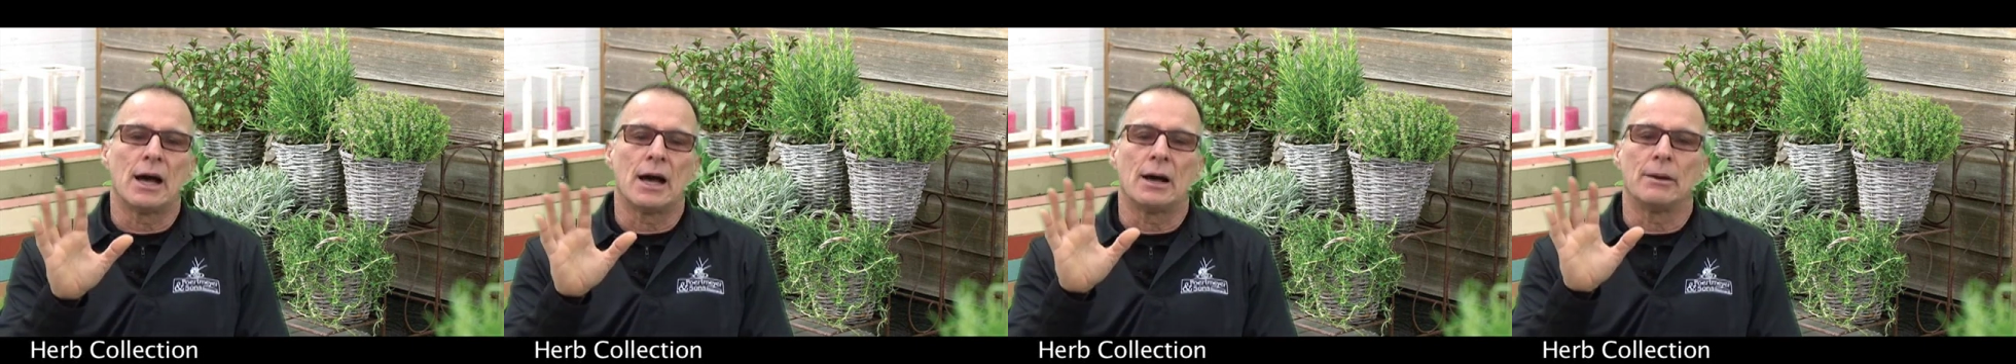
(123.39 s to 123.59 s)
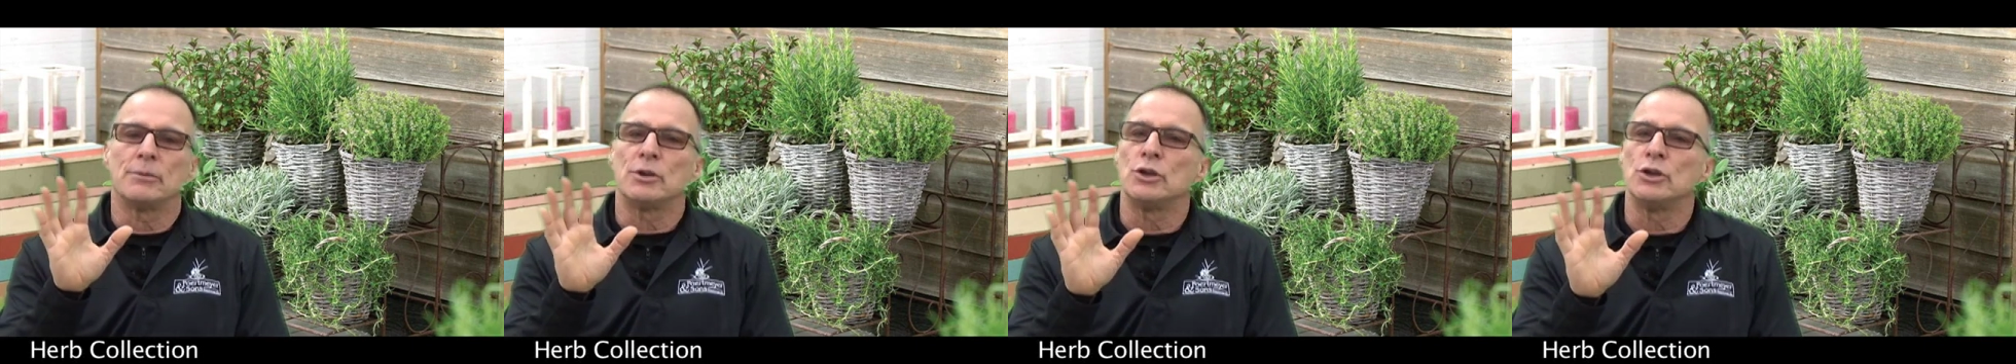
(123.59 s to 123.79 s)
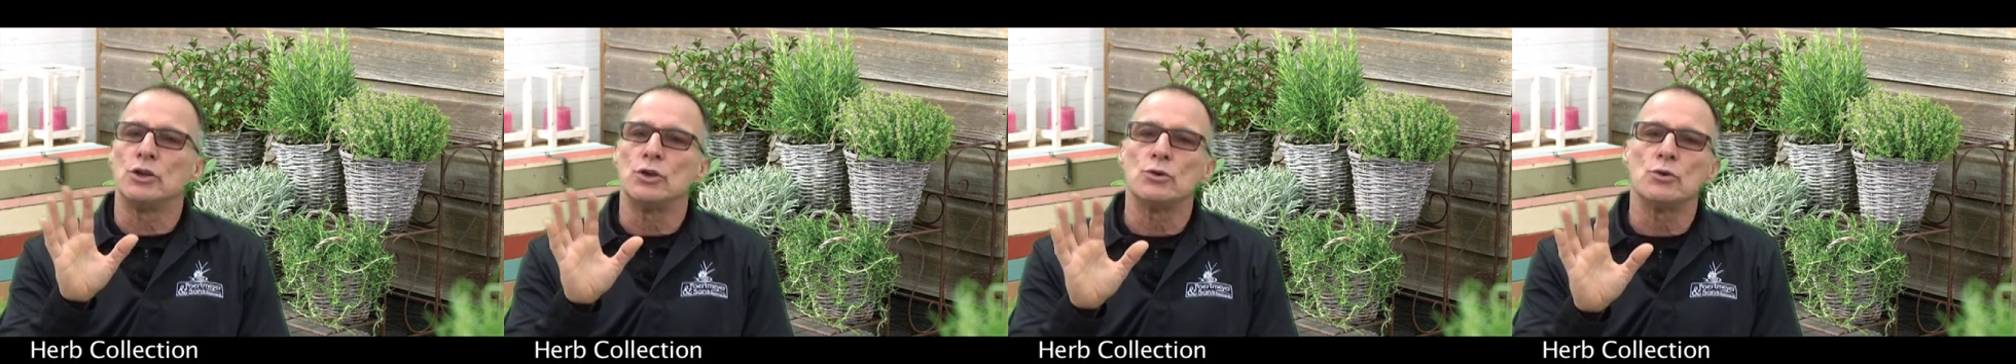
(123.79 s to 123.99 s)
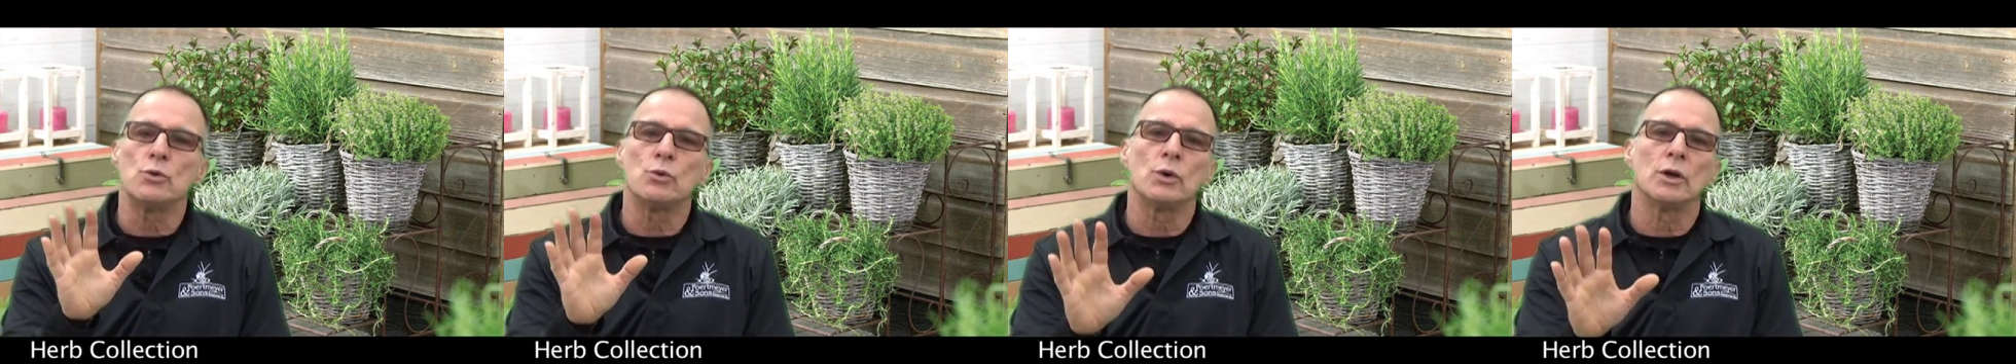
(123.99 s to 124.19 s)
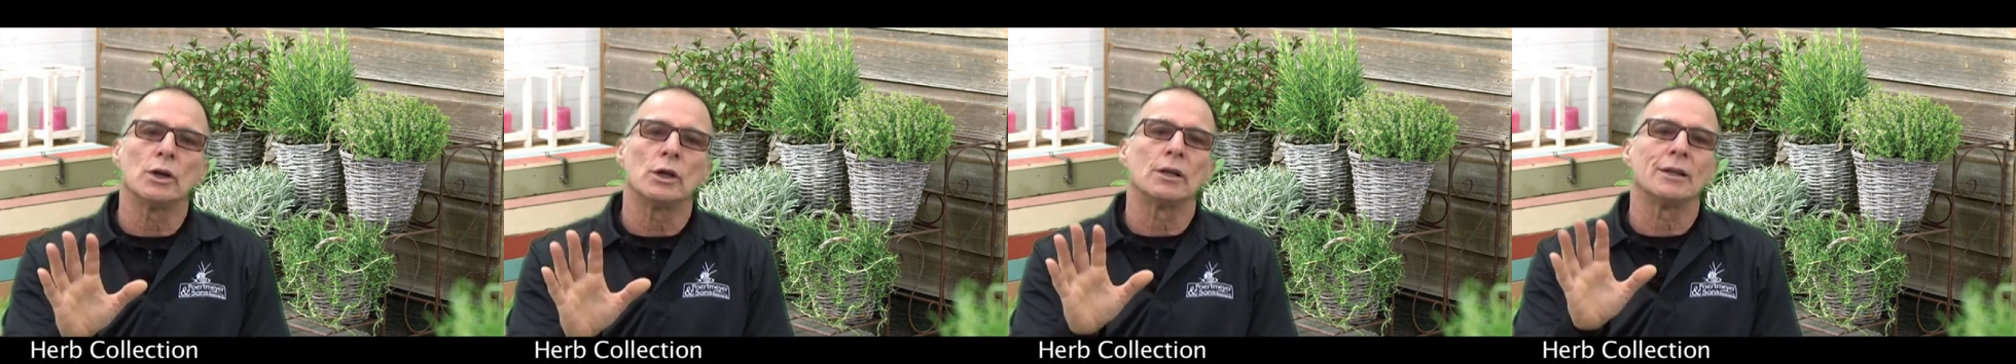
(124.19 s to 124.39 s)
Uh, you
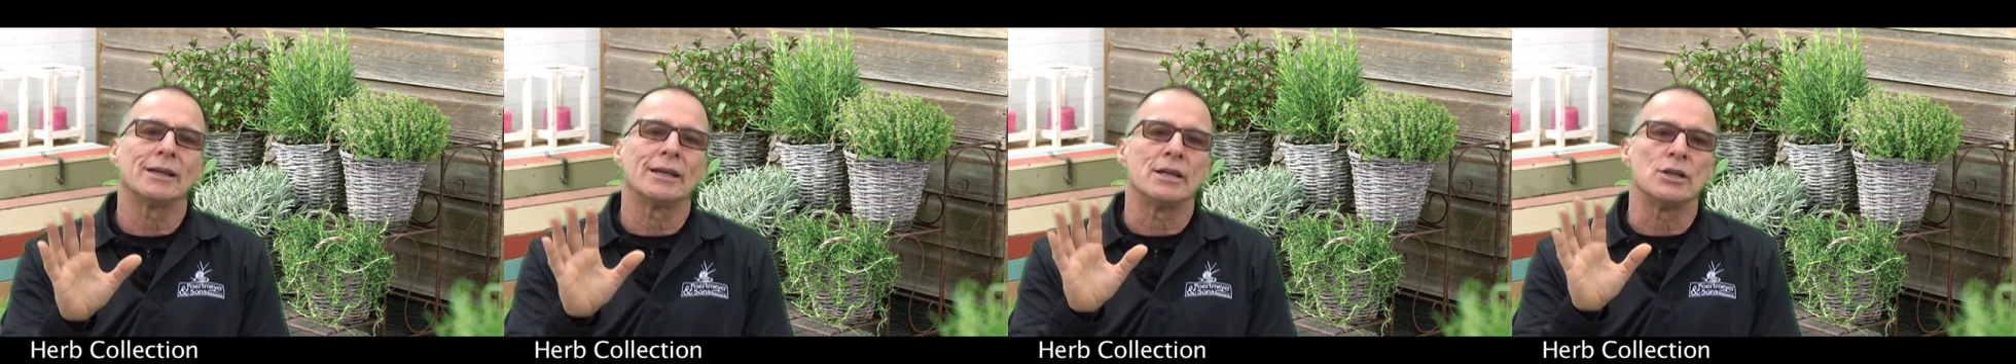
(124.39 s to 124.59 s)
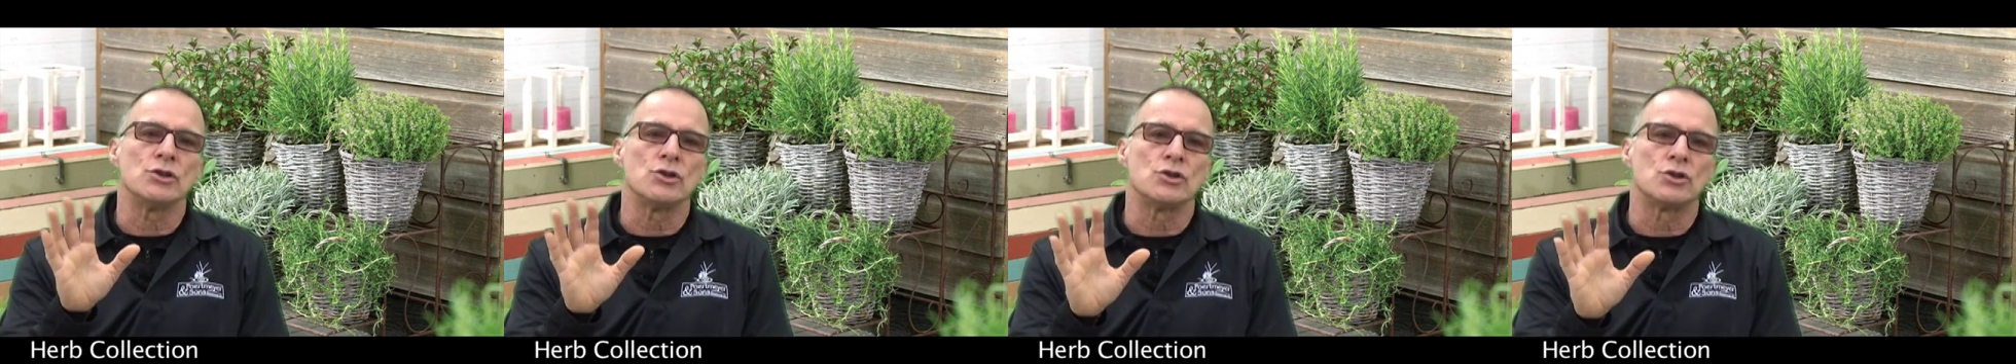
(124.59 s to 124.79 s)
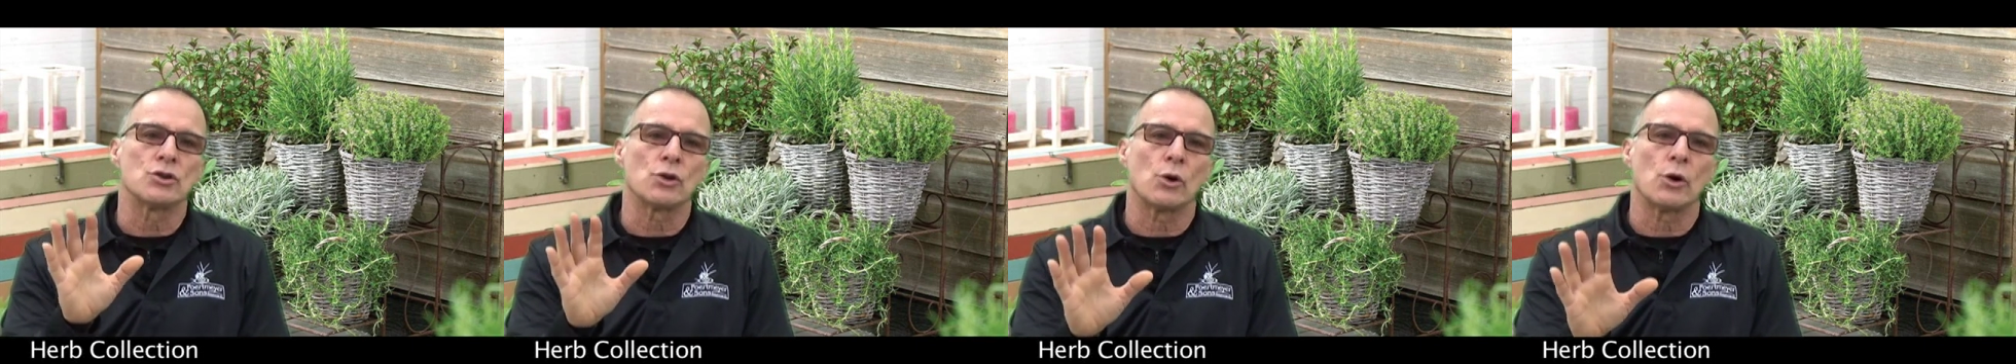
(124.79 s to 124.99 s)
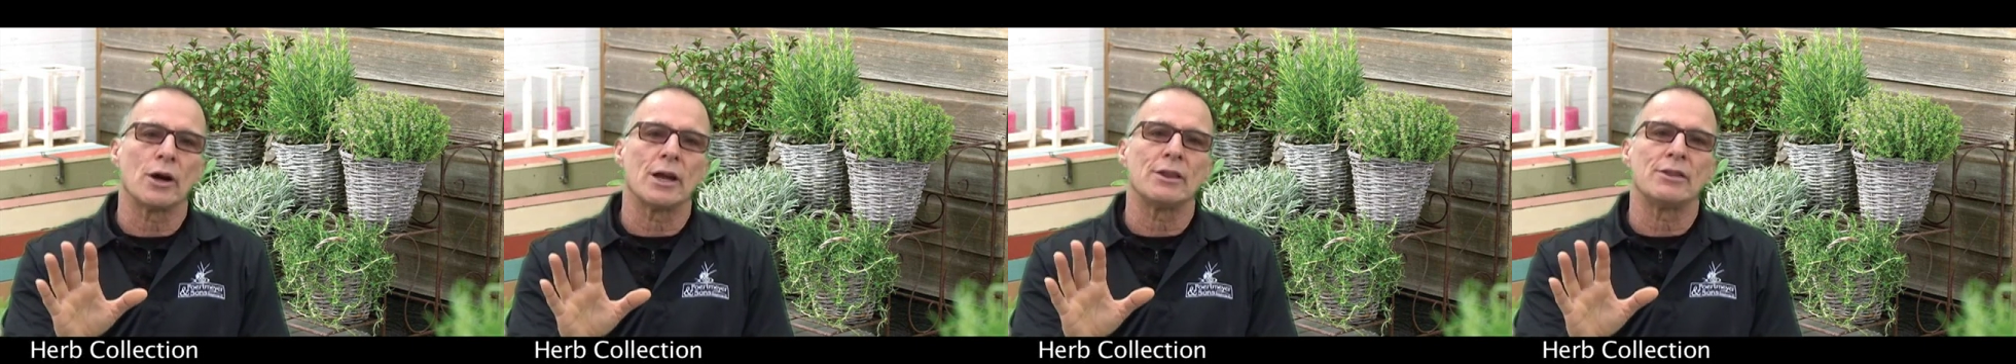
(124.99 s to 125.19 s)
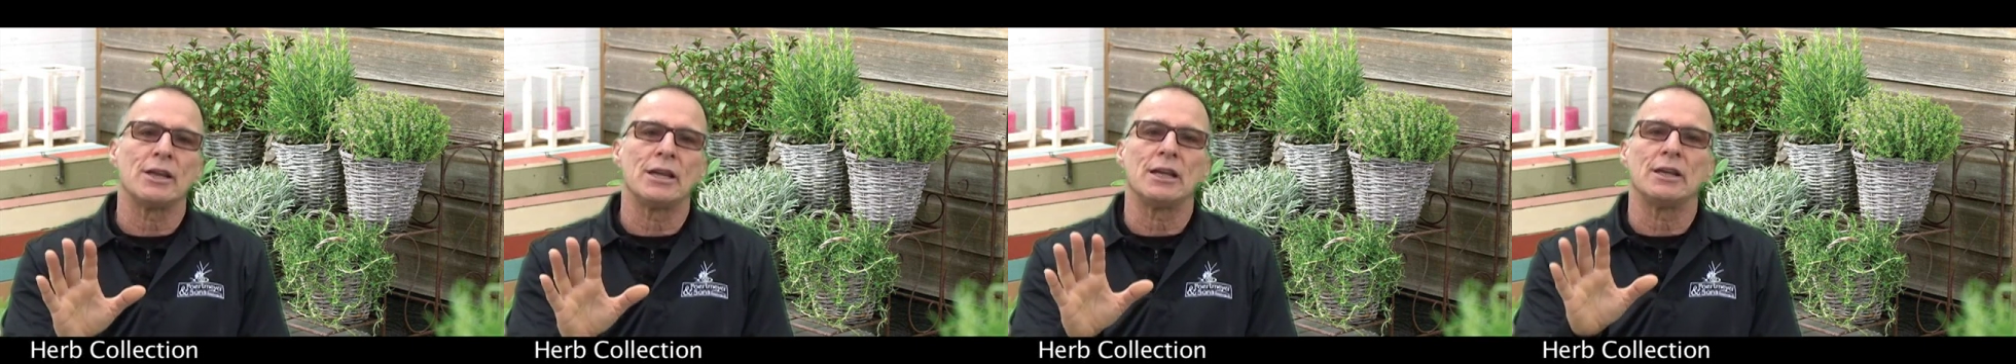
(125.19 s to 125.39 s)
will
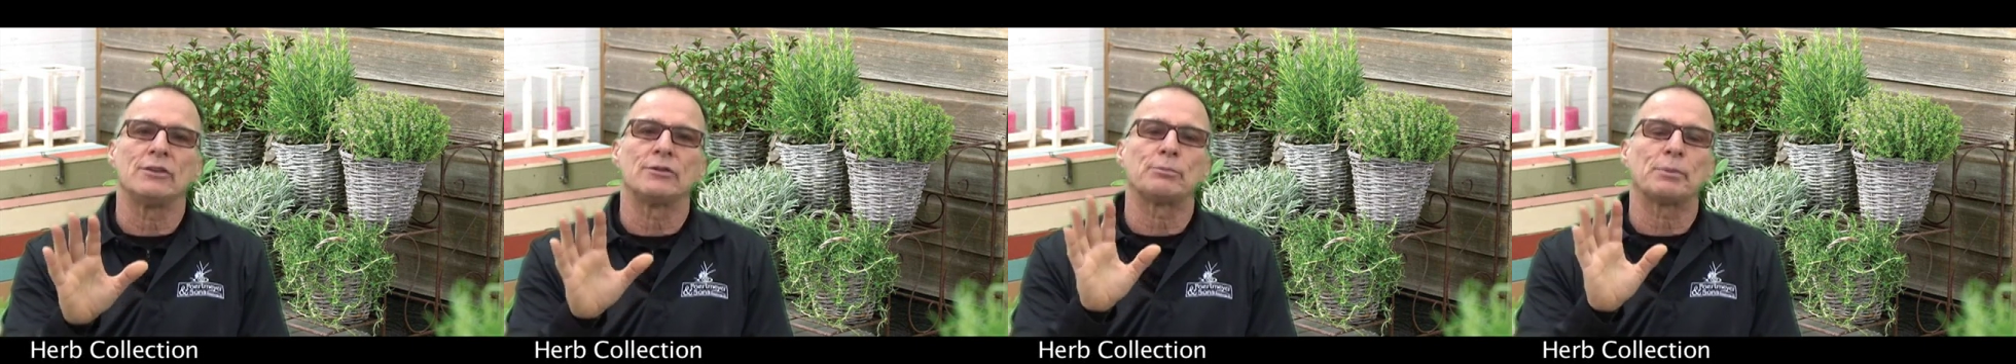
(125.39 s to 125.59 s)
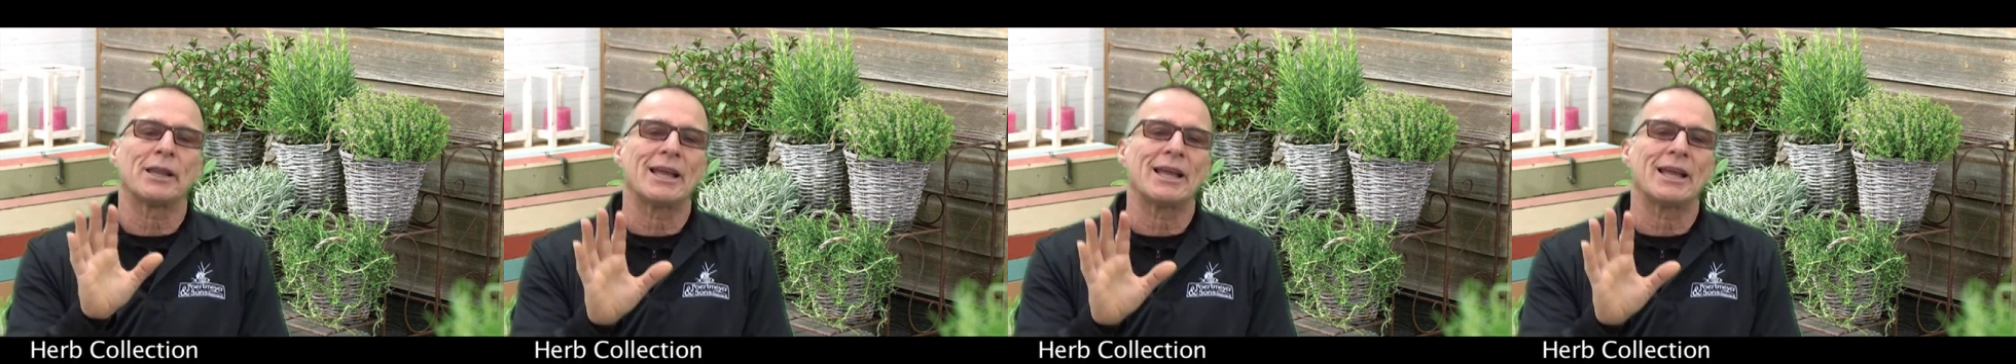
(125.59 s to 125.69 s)
enjoy these.